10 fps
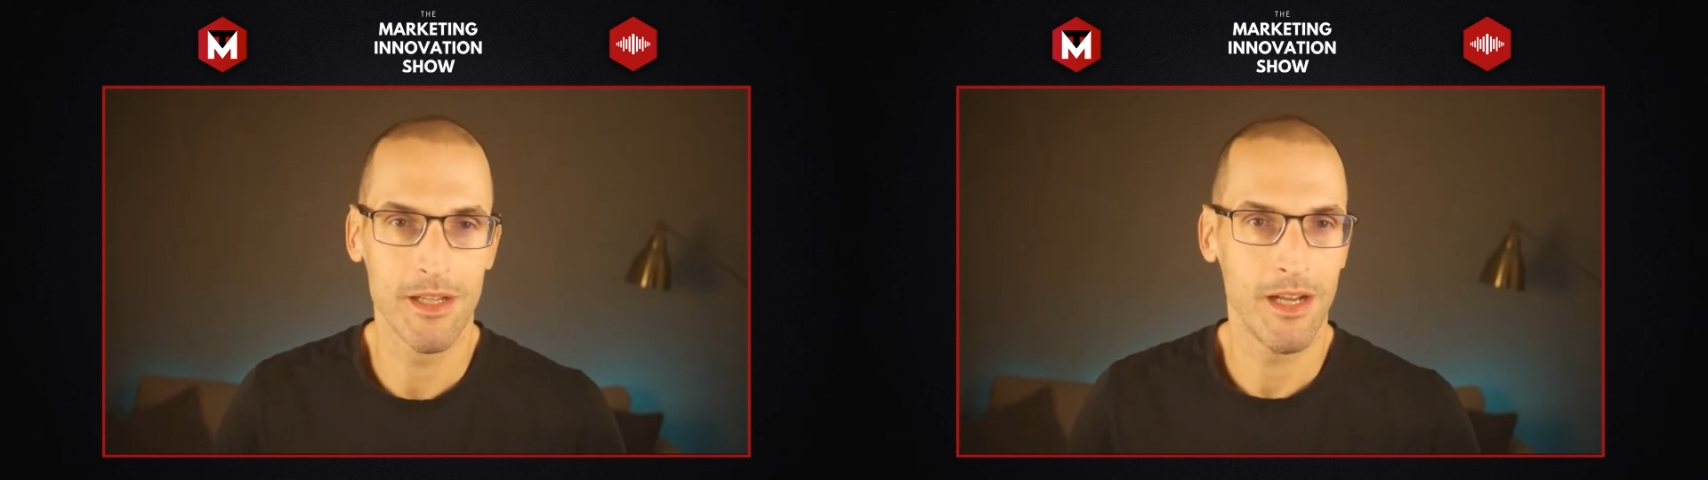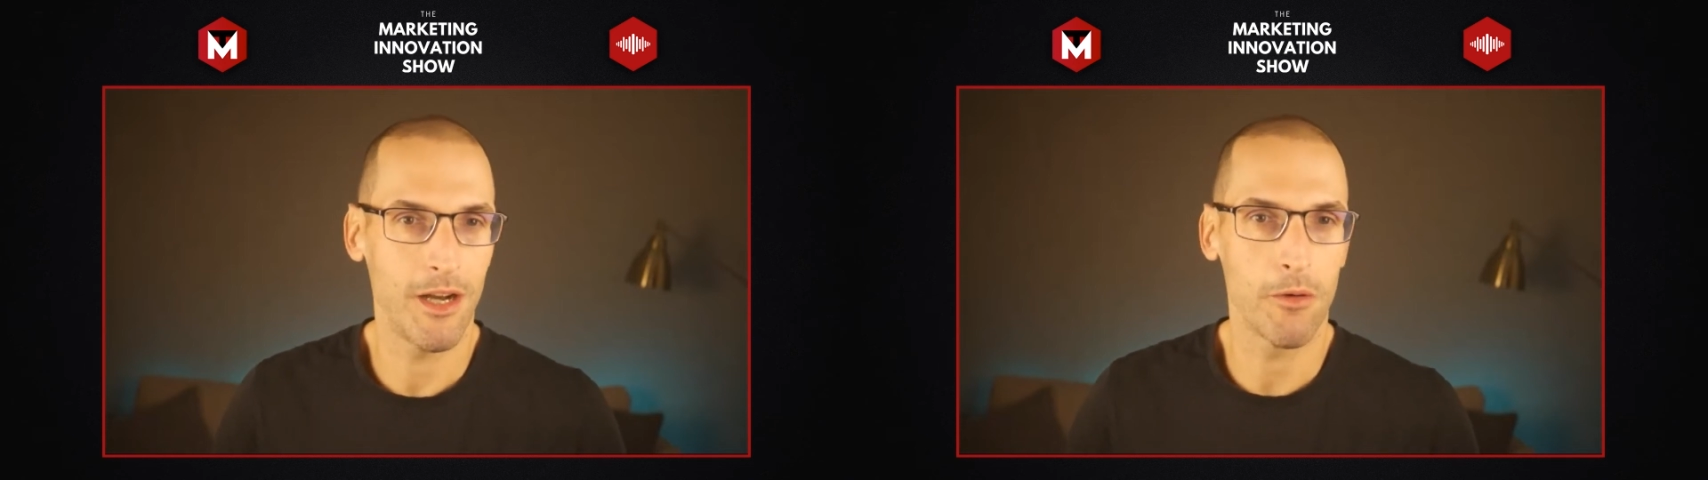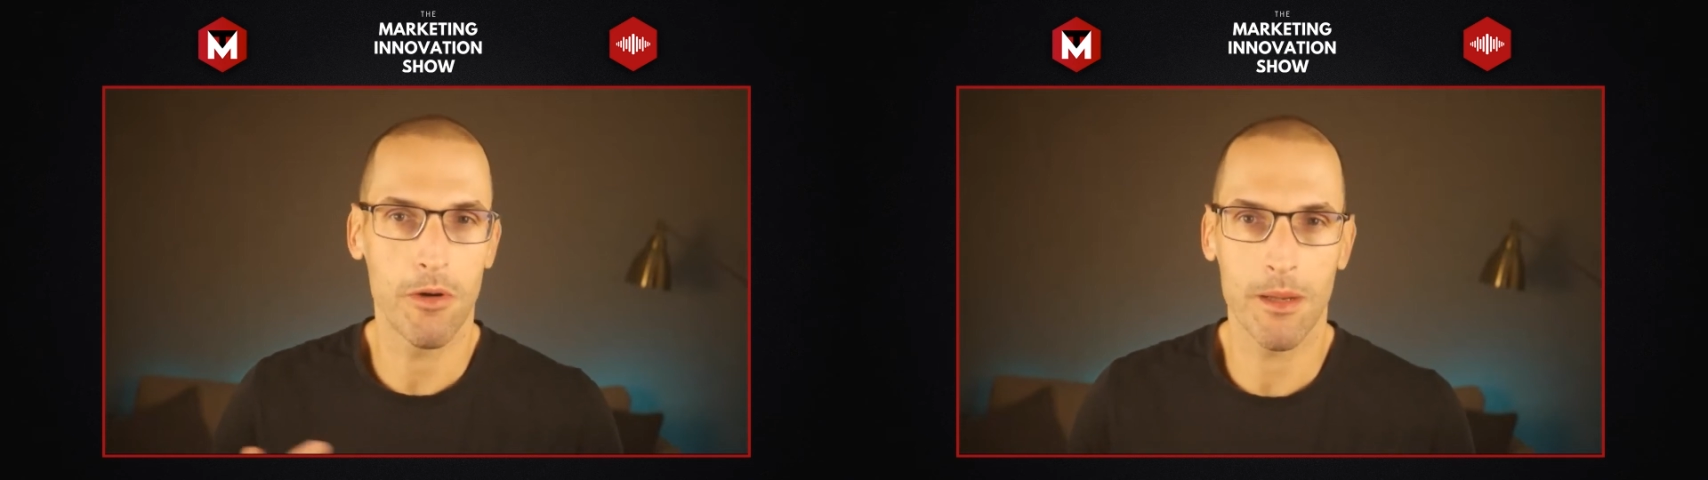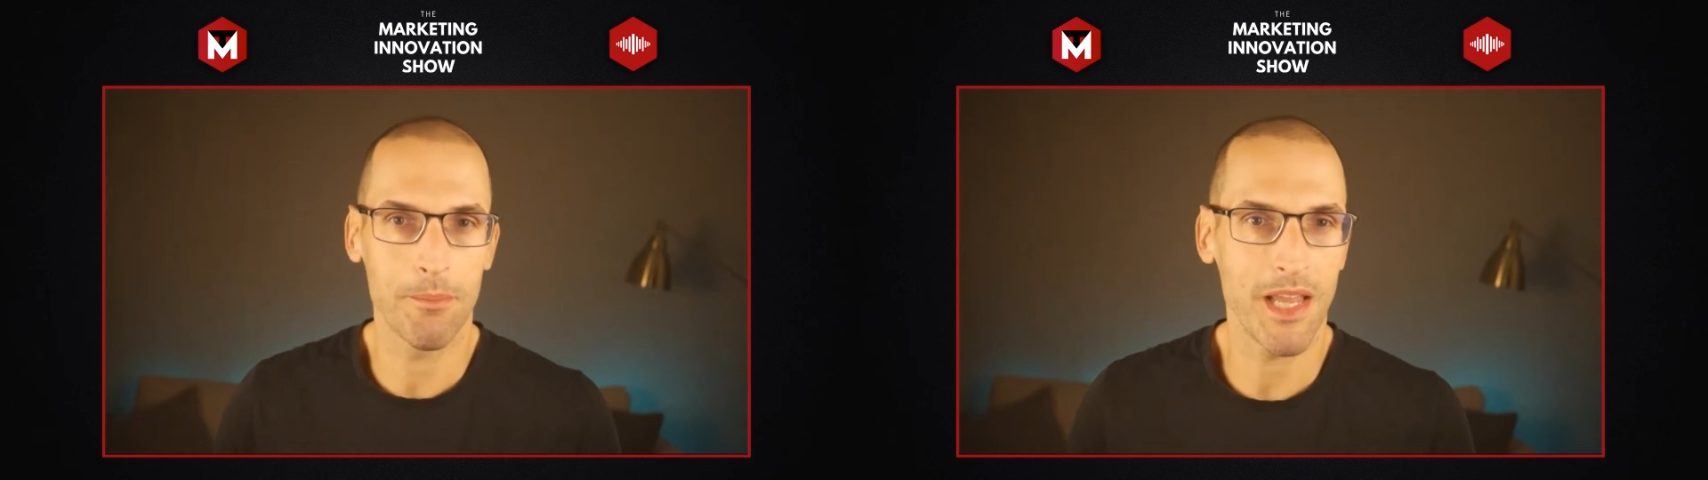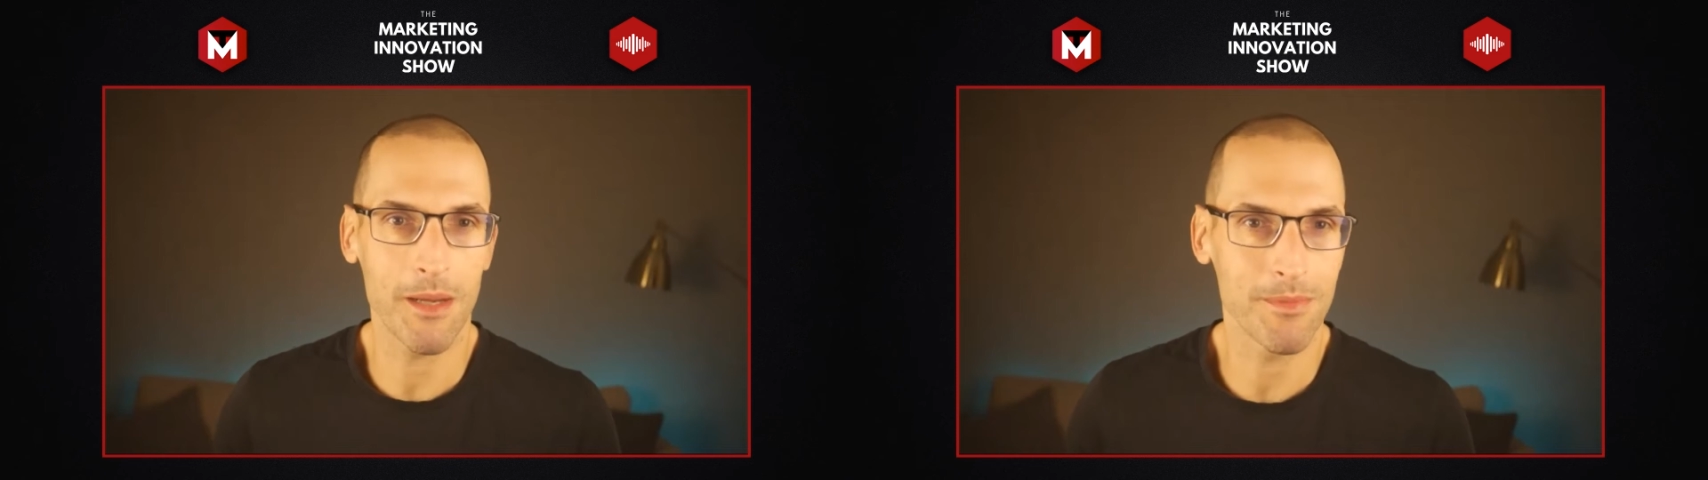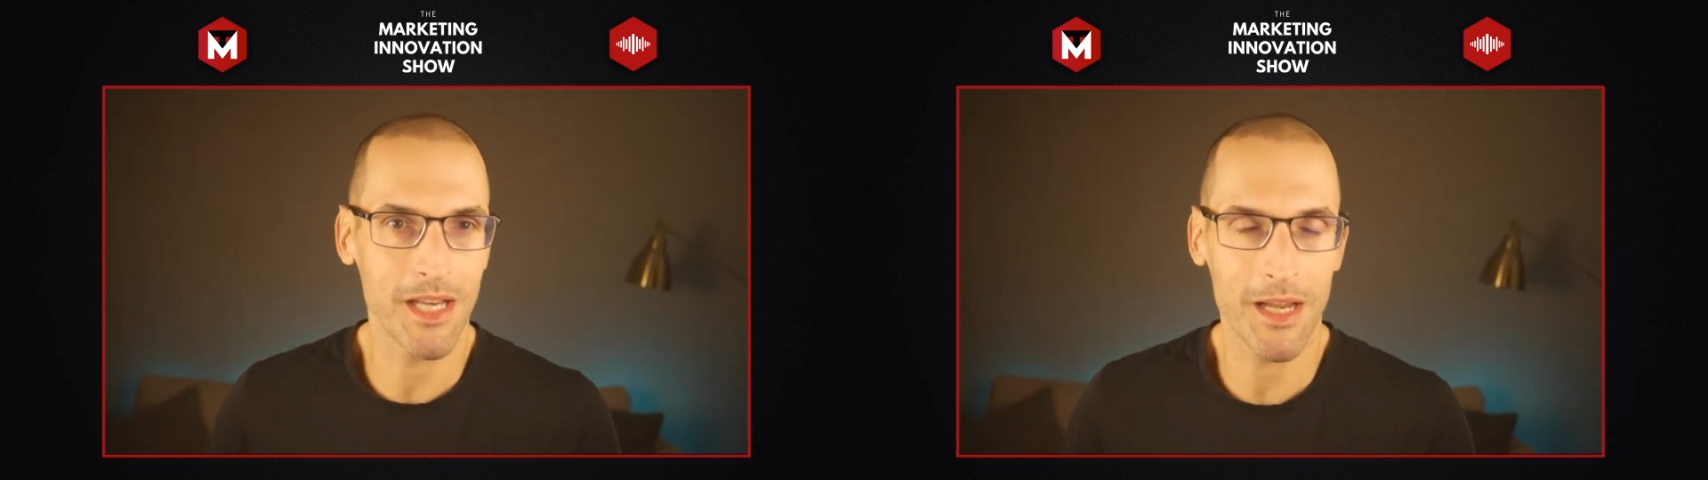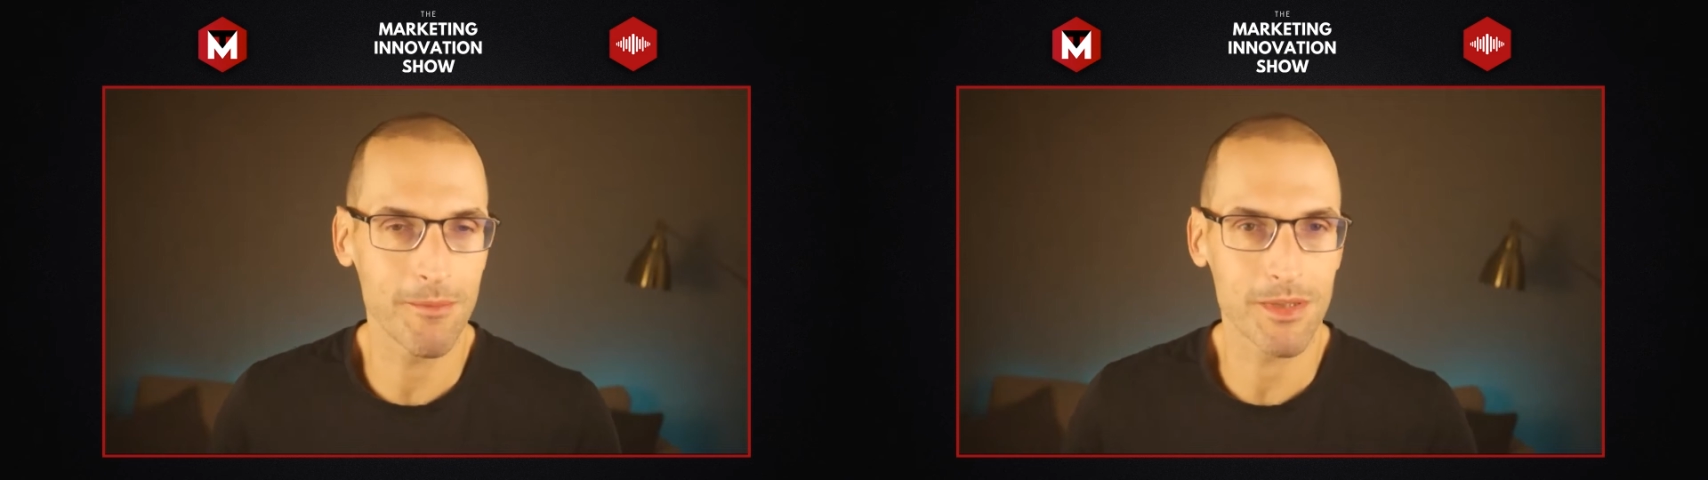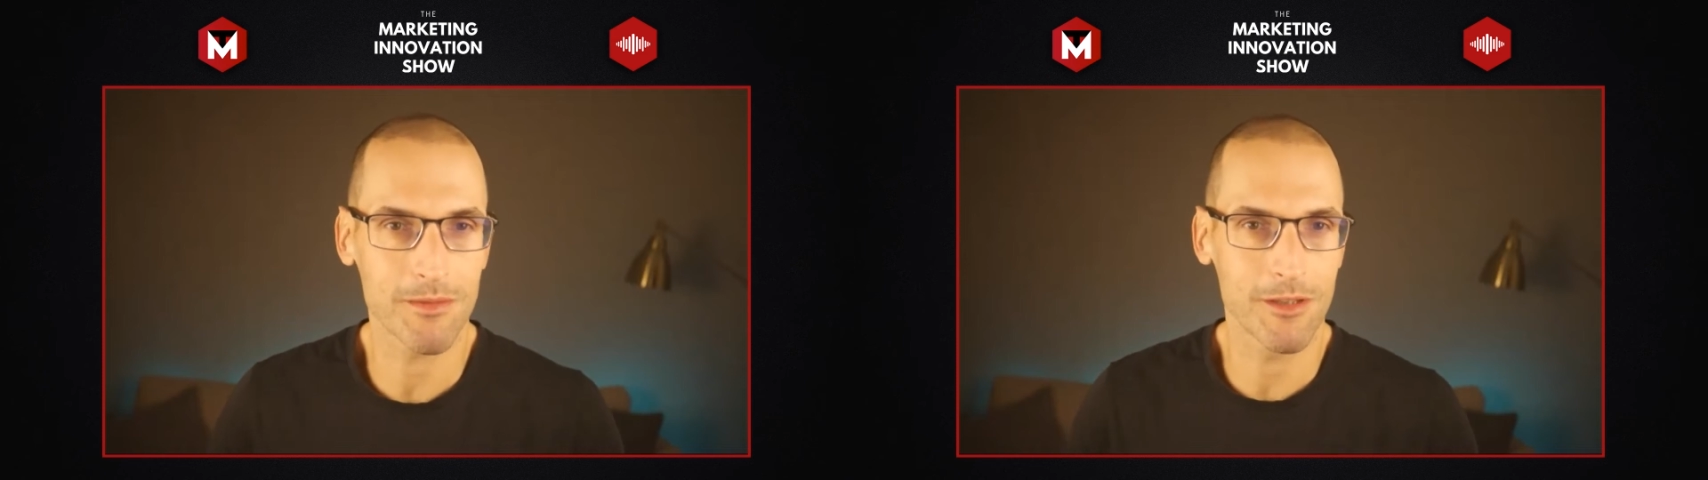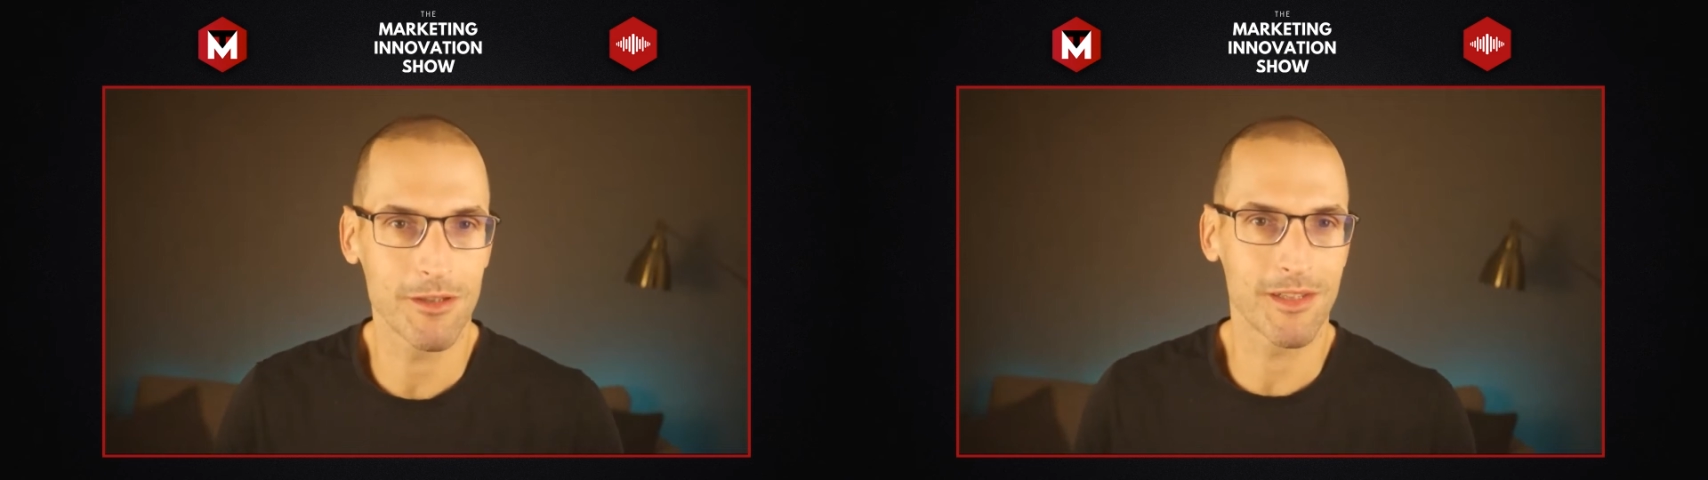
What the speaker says: I don't want to name names because